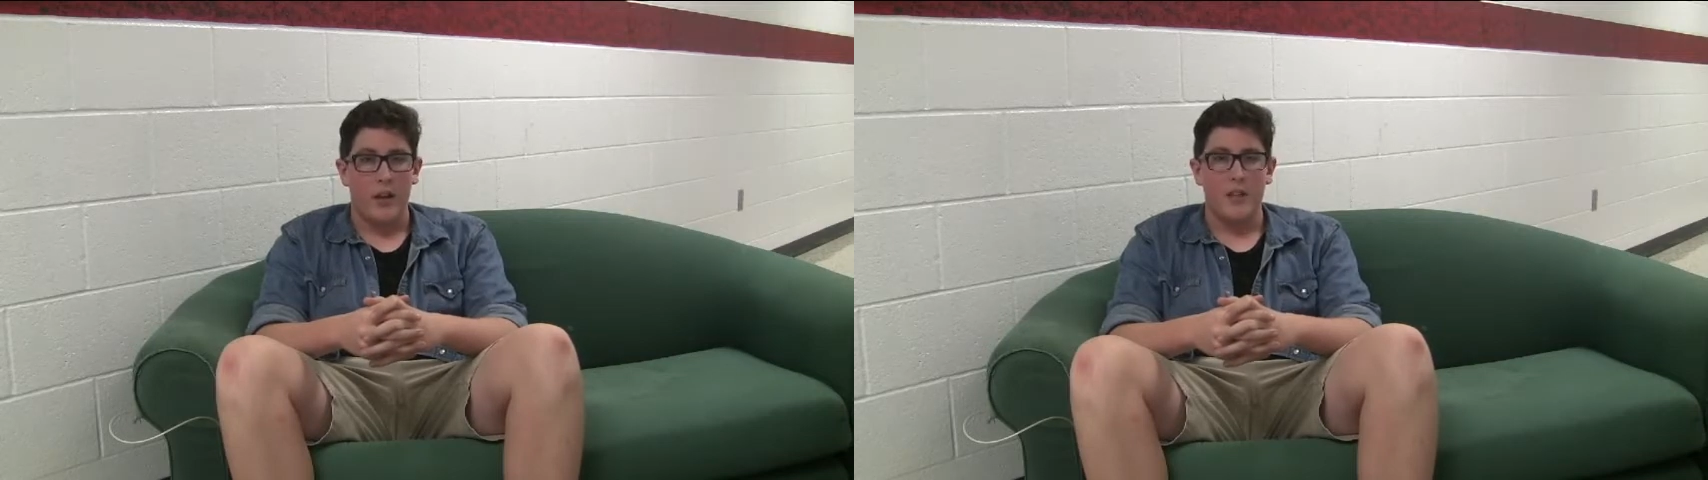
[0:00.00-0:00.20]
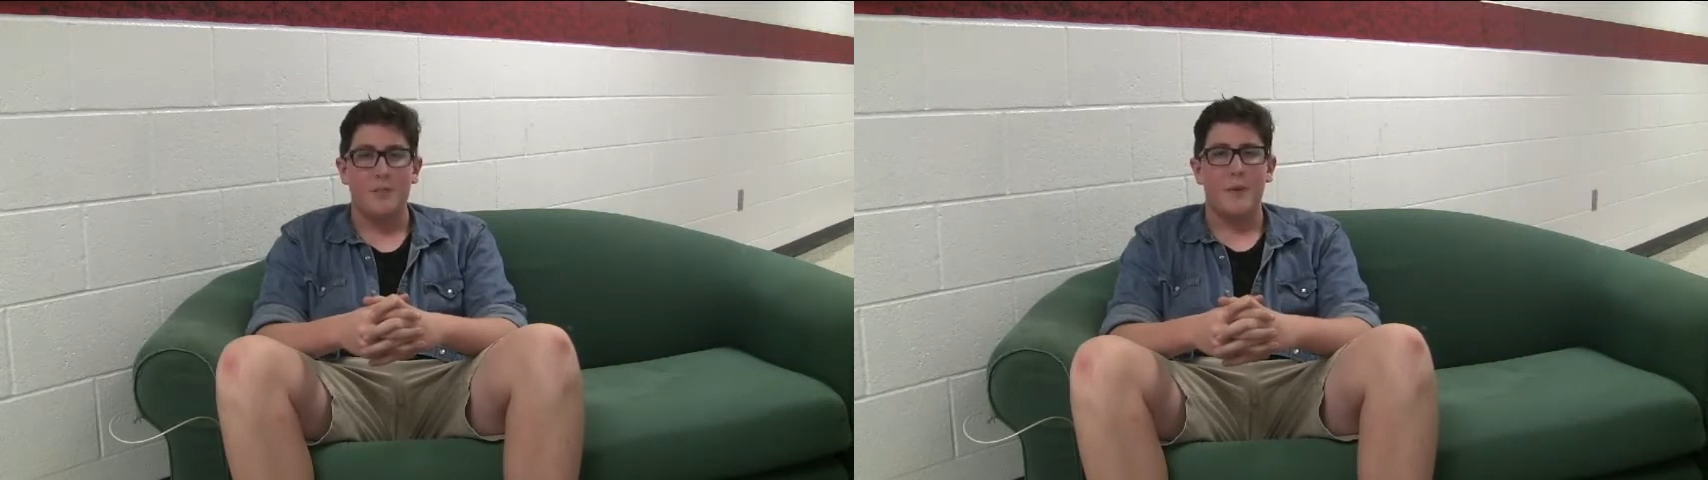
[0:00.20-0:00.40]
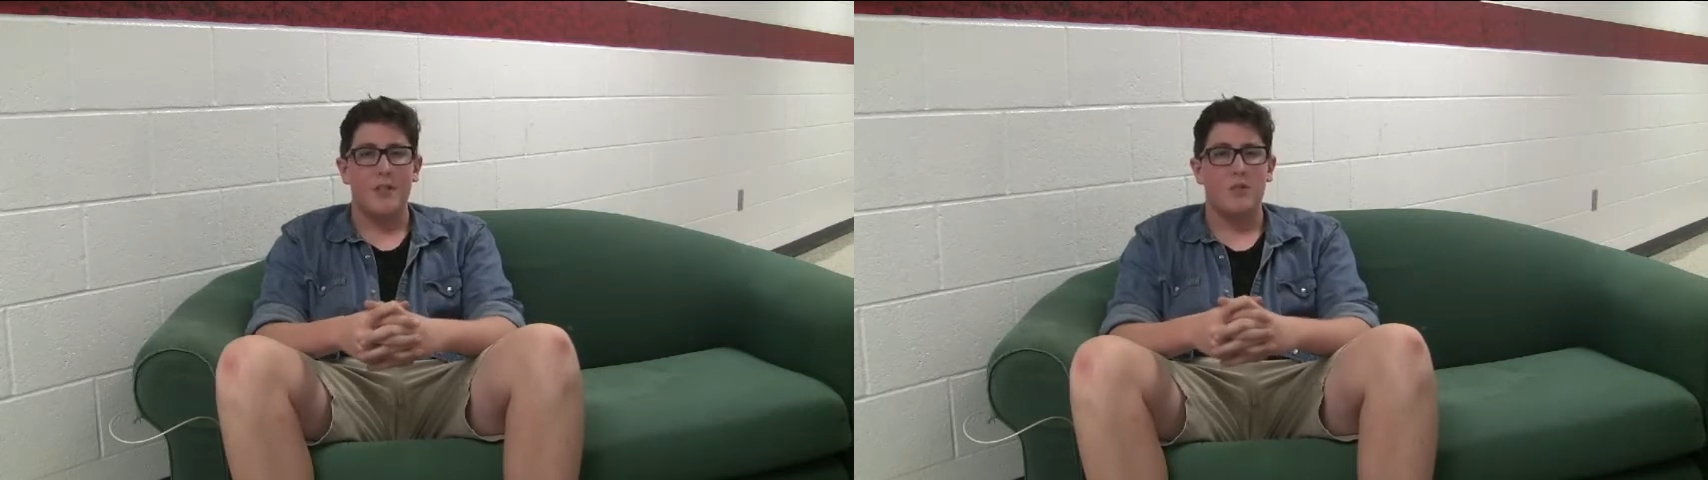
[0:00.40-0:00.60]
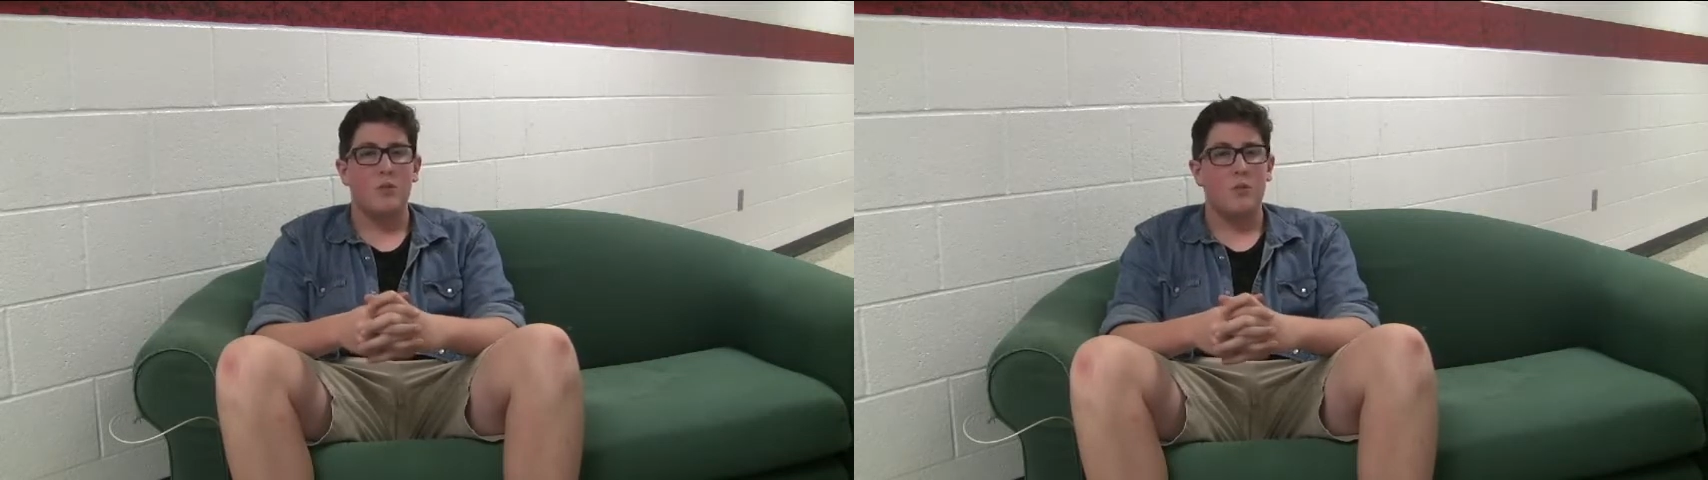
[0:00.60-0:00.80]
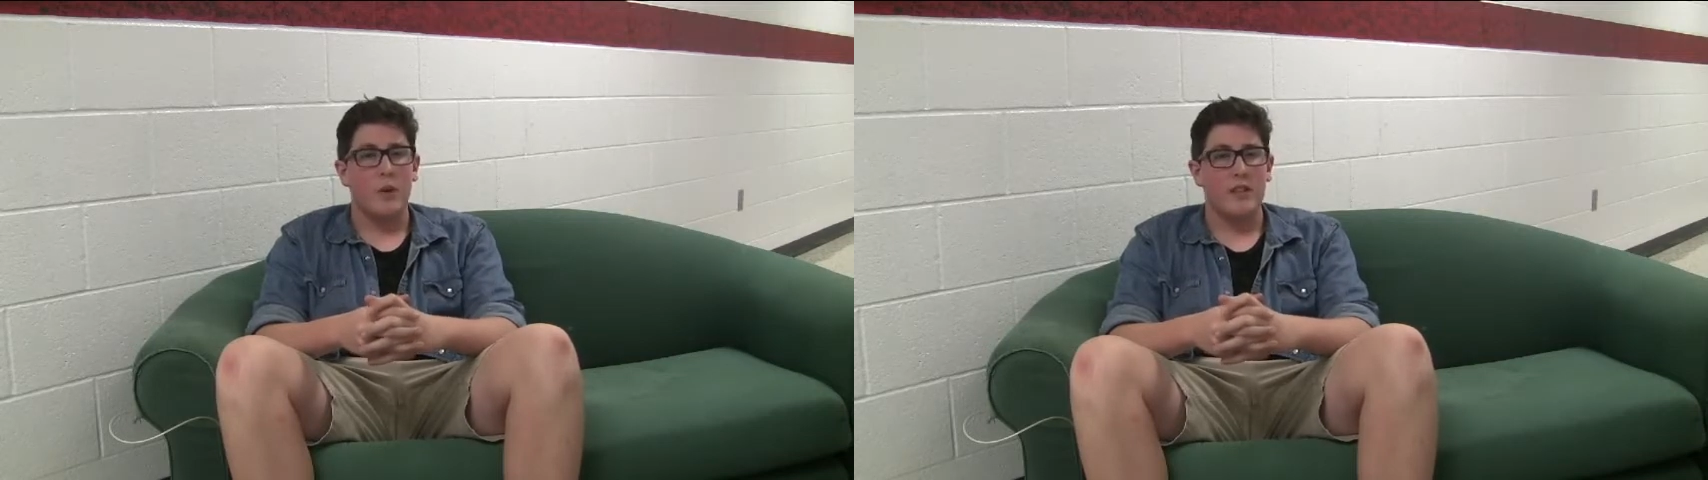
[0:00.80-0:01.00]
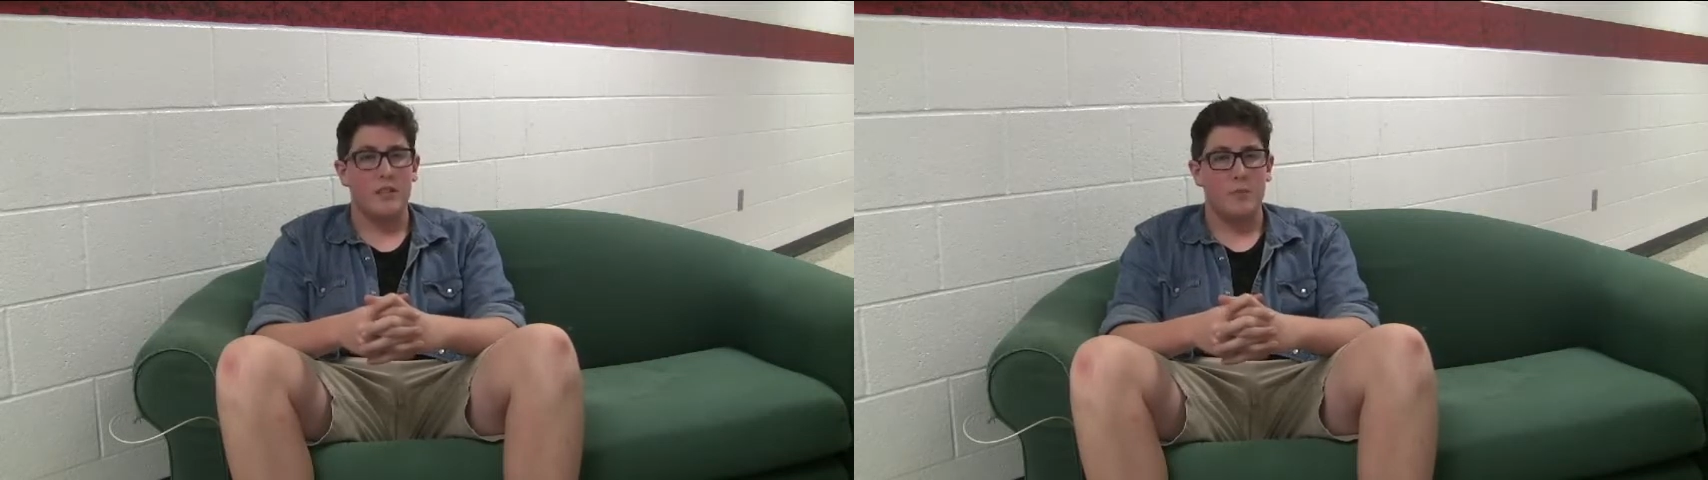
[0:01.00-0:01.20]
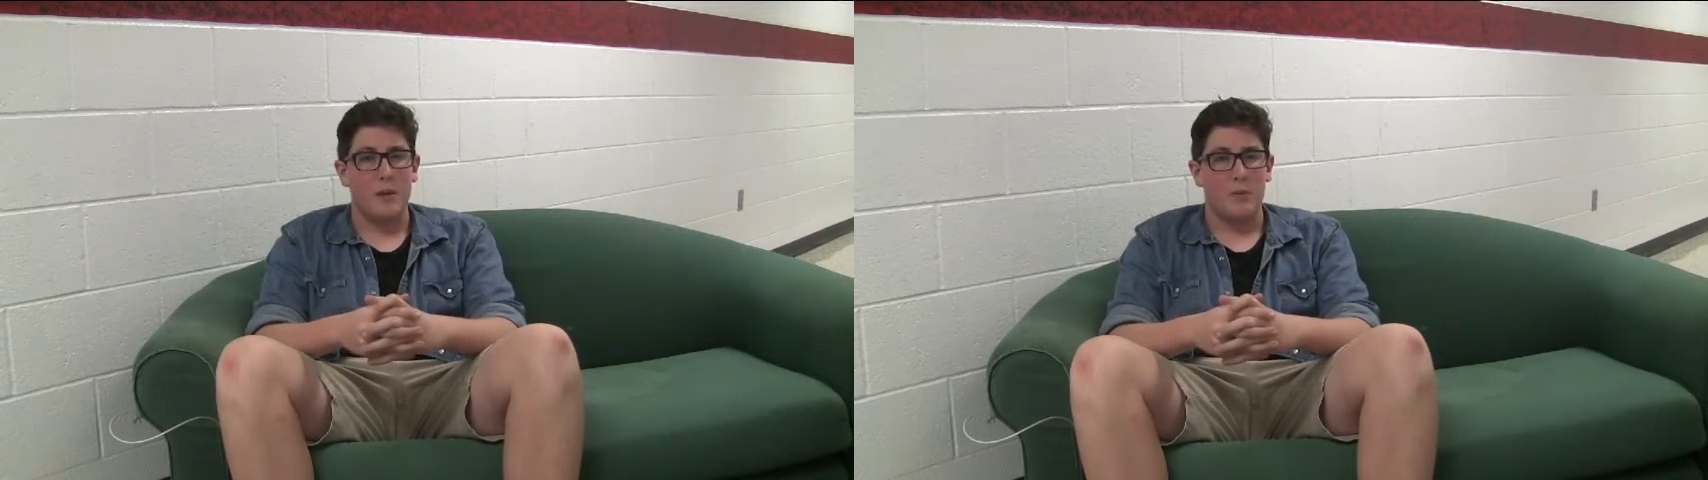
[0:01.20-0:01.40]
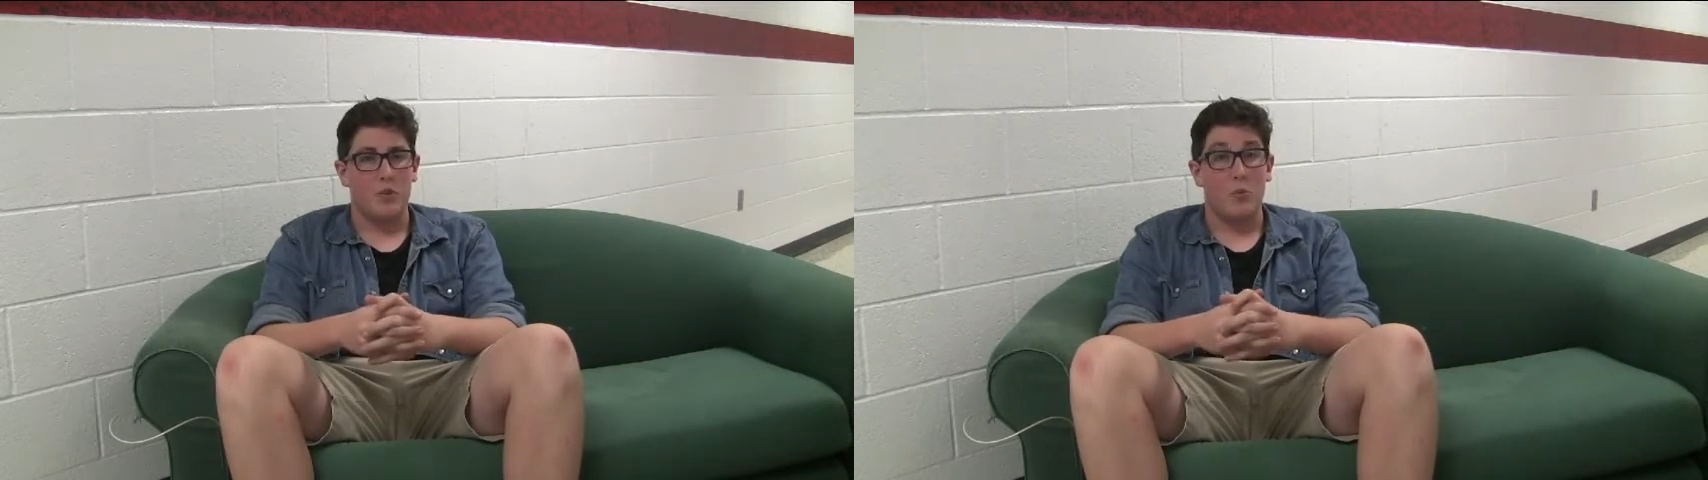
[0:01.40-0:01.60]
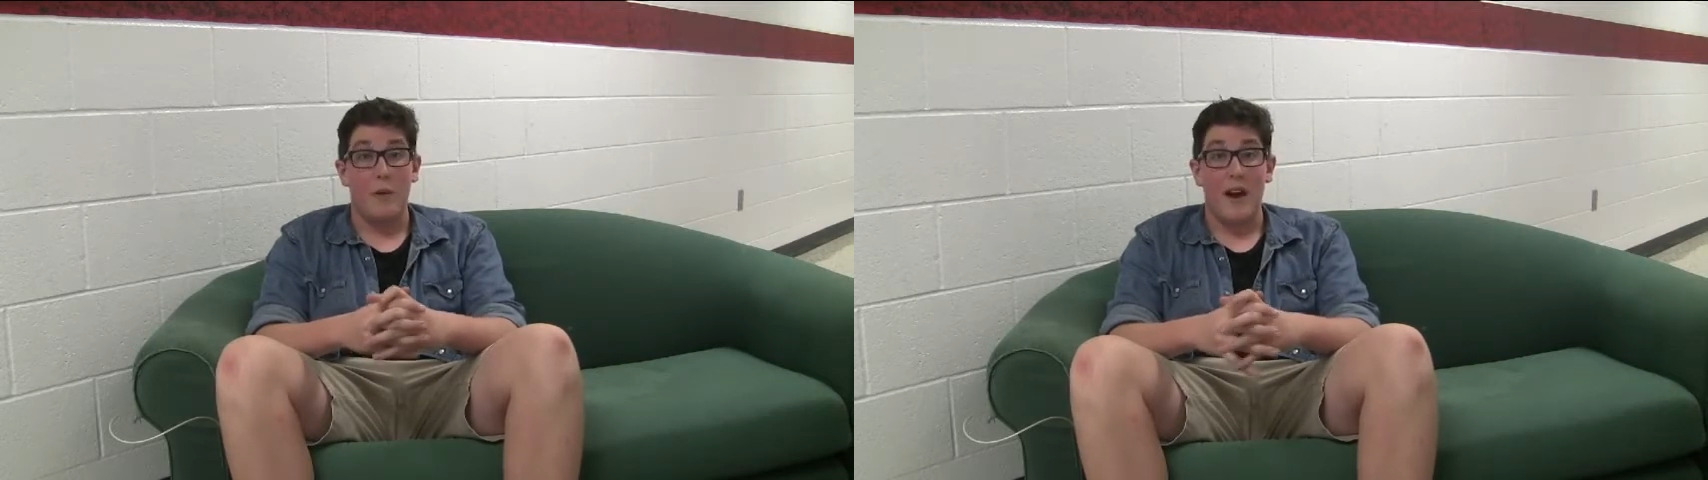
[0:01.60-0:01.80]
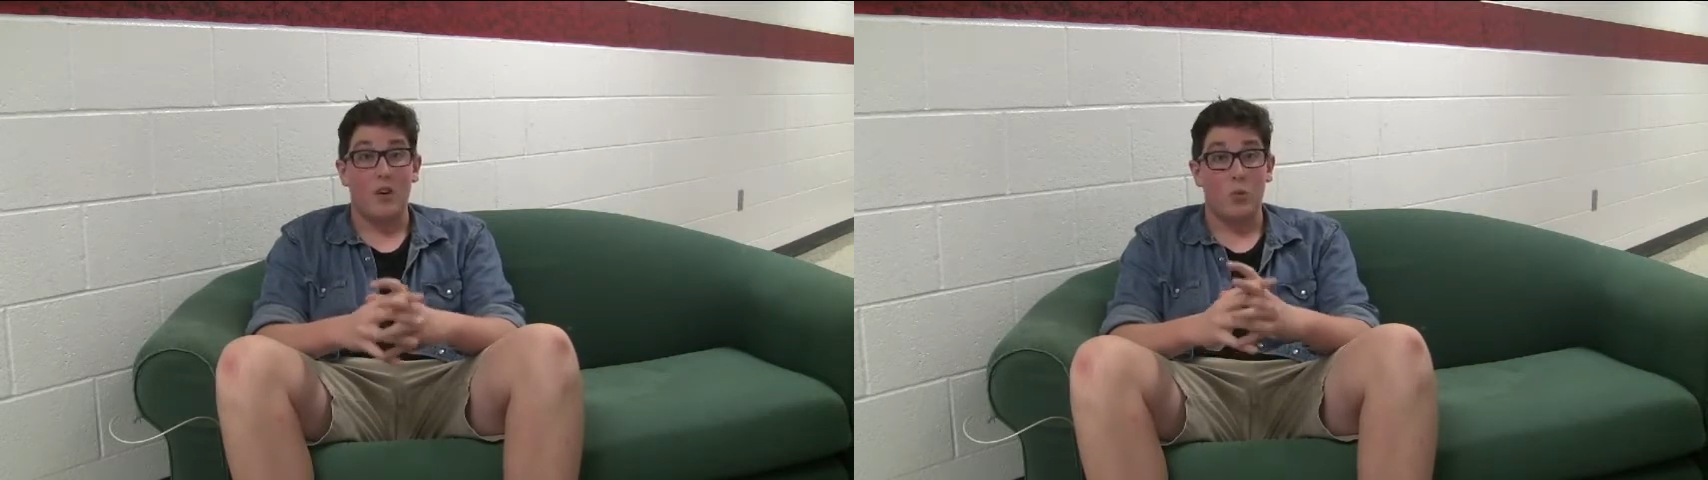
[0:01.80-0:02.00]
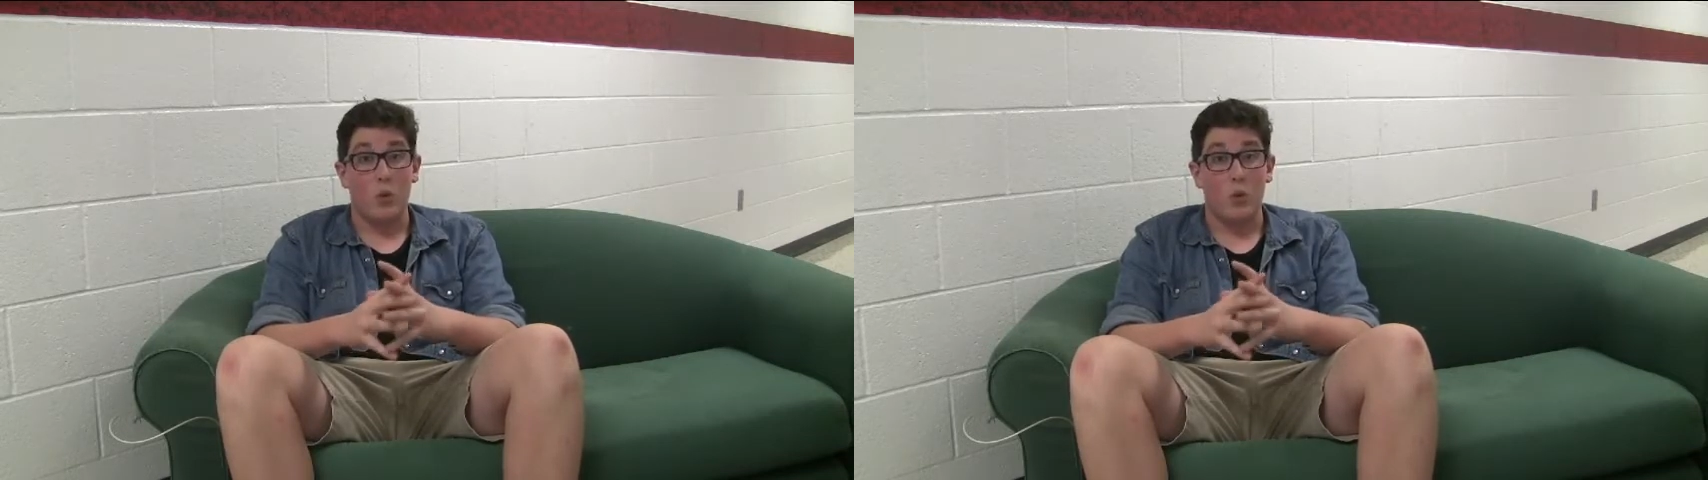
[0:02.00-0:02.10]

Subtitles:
It's best to avoid these people no matter